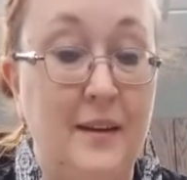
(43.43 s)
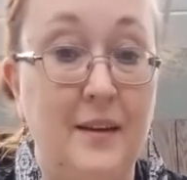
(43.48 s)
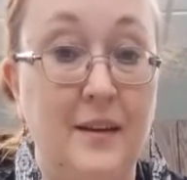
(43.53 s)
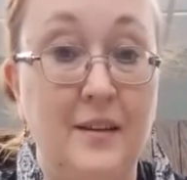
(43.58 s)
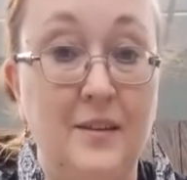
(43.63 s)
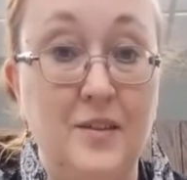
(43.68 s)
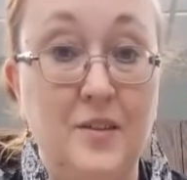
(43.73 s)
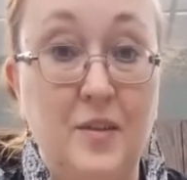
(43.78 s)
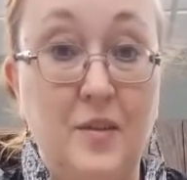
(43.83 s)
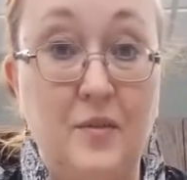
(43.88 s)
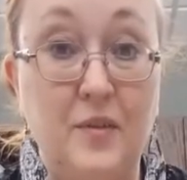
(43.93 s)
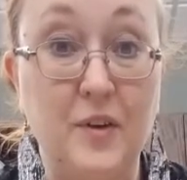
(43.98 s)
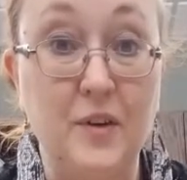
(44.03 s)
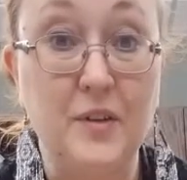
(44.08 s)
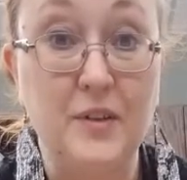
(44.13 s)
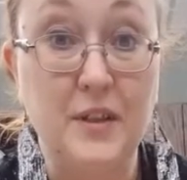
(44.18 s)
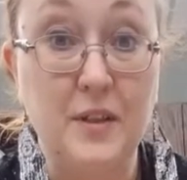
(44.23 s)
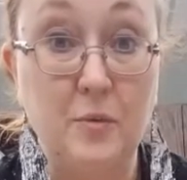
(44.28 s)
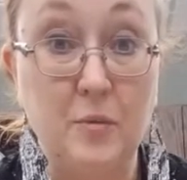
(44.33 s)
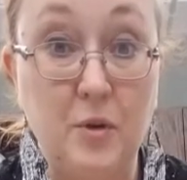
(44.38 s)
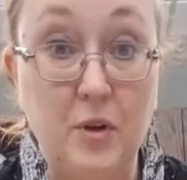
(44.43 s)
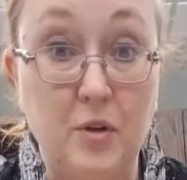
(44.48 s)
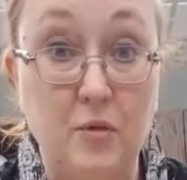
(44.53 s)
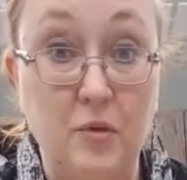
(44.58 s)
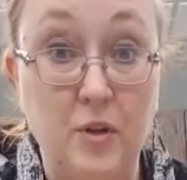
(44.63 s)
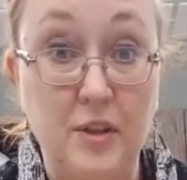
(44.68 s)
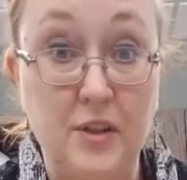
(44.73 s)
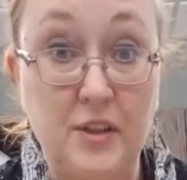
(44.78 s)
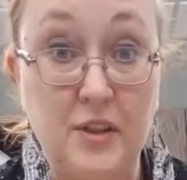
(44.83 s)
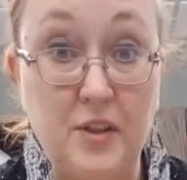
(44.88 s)
So the first thing we're
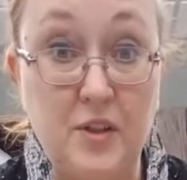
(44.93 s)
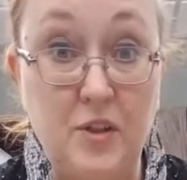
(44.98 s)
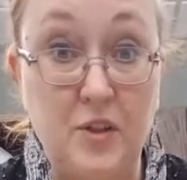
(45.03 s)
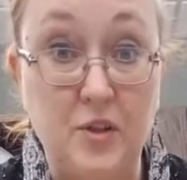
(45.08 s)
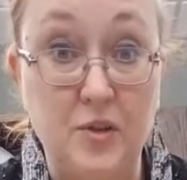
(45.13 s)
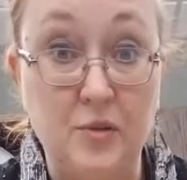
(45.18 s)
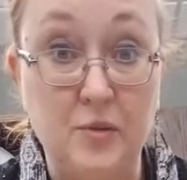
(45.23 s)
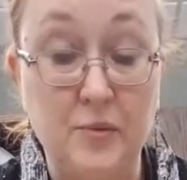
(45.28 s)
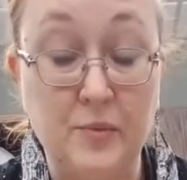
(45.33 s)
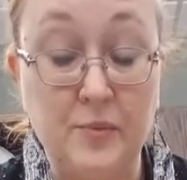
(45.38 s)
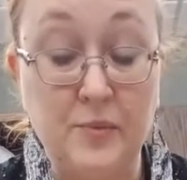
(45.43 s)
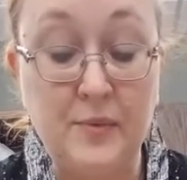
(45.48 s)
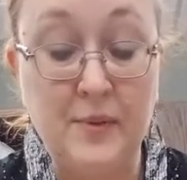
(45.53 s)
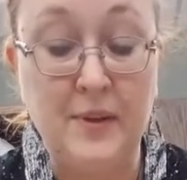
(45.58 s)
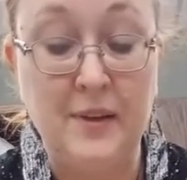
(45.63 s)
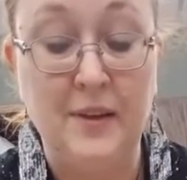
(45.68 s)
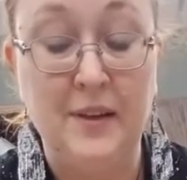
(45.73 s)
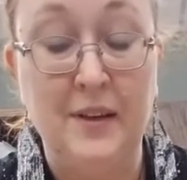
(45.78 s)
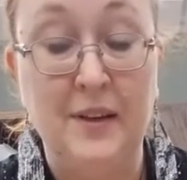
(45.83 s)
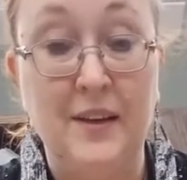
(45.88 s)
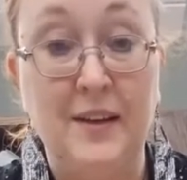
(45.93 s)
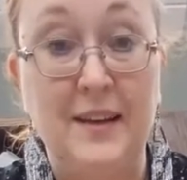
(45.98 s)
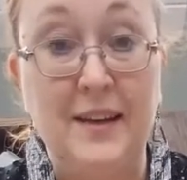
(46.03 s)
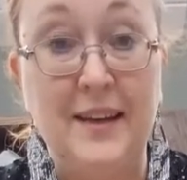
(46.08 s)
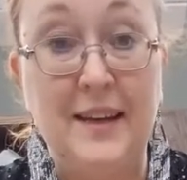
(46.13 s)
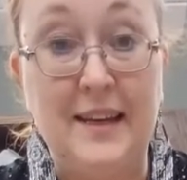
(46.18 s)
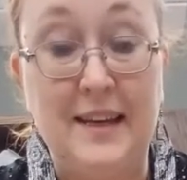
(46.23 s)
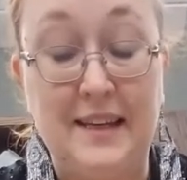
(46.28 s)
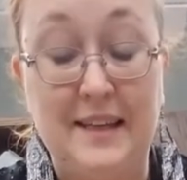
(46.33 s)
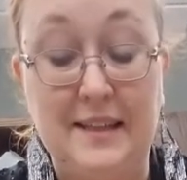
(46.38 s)
going to do
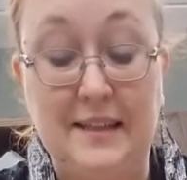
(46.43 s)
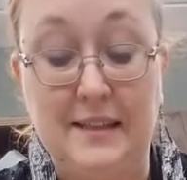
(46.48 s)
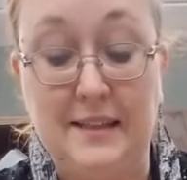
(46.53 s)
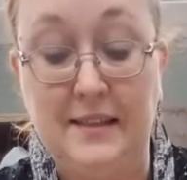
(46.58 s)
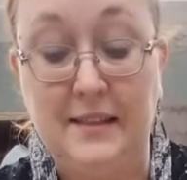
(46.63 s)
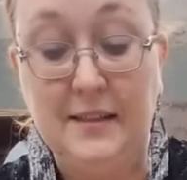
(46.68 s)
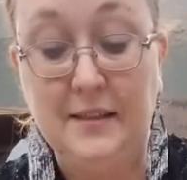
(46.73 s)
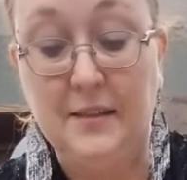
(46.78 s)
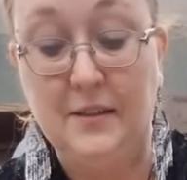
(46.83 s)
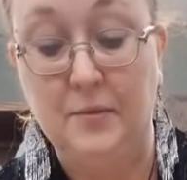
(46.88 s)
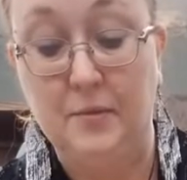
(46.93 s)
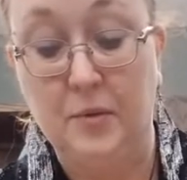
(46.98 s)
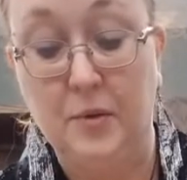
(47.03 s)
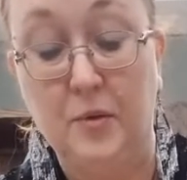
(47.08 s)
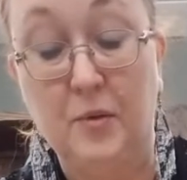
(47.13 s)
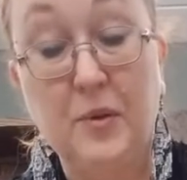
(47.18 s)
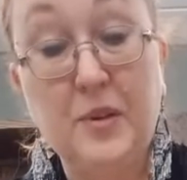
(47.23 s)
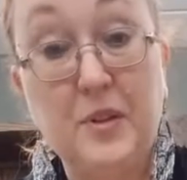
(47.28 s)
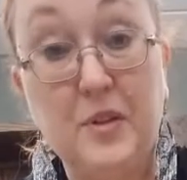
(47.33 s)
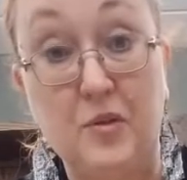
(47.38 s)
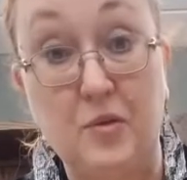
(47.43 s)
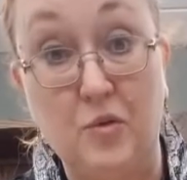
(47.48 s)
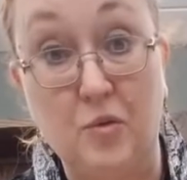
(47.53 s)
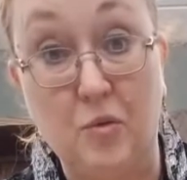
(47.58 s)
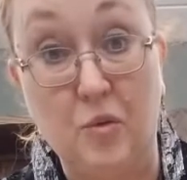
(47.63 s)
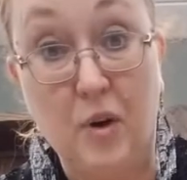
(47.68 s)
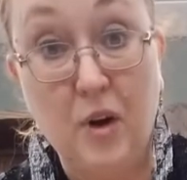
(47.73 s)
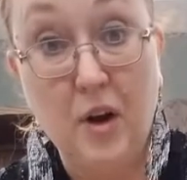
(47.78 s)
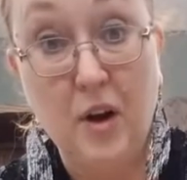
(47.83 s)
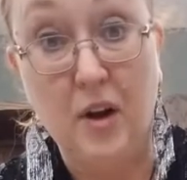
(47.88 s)
is we're going to
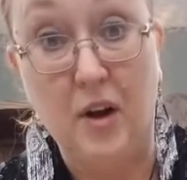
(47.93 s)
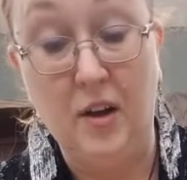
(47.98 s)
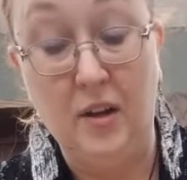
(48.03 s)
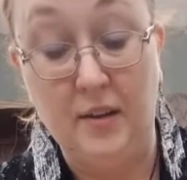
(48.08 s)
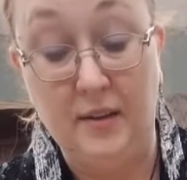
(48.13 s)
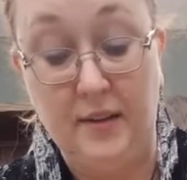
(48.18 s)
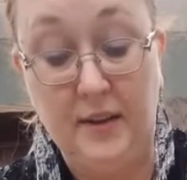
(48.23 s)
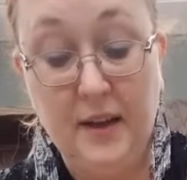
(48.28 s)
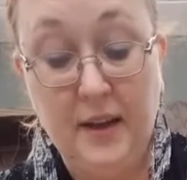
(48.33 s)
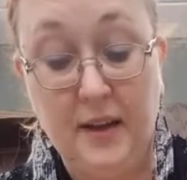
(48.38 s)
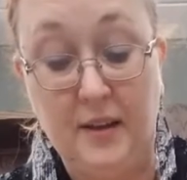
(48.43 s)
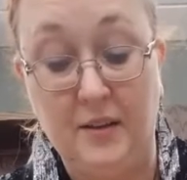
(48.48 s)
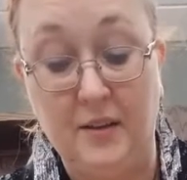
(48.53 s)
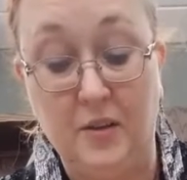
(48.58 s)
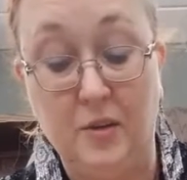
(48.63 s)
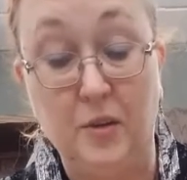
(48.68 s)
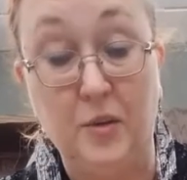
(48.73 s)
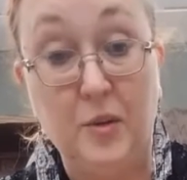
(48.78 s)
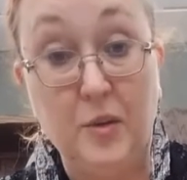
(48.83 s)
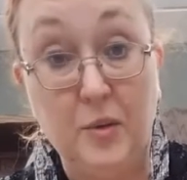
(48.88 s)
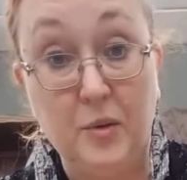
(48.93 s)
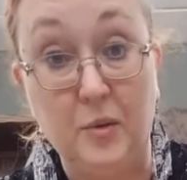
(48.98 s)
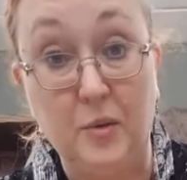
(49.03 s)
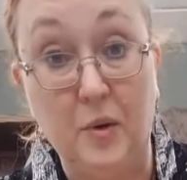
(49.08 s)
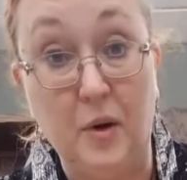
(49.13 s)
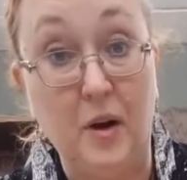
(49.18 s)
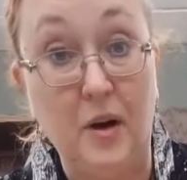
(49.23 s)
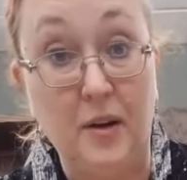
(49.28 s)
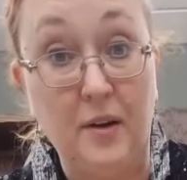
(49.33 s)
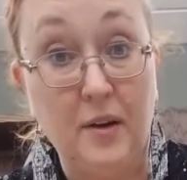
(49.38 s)
draw and glue
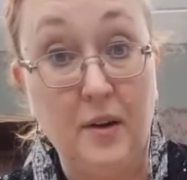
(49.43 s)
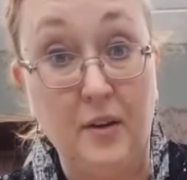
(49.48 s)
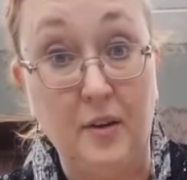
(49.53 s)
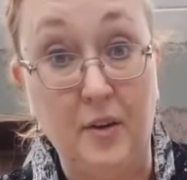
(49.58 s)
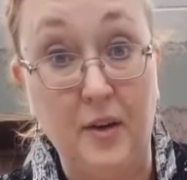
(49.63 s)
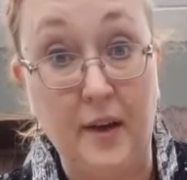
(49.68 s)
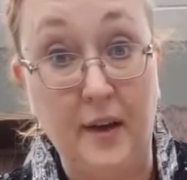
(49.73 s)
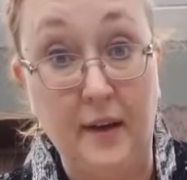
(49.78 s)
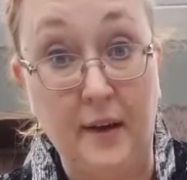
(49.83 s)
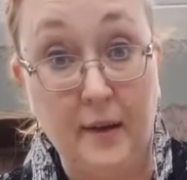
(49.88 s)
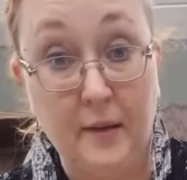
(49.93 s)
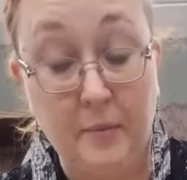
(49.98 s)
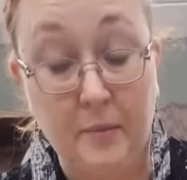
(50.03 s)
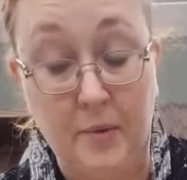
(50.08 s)
on our cup.